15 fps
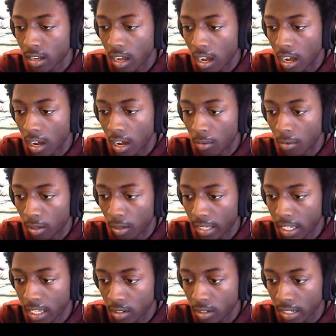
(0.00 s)
Well,
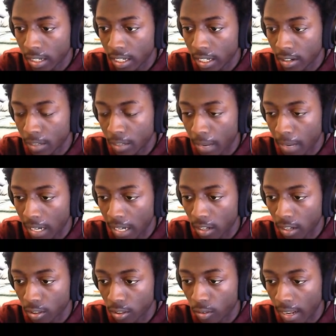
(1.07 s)
here or here, depending
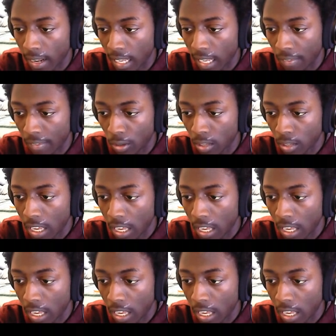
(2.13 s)
on threat level.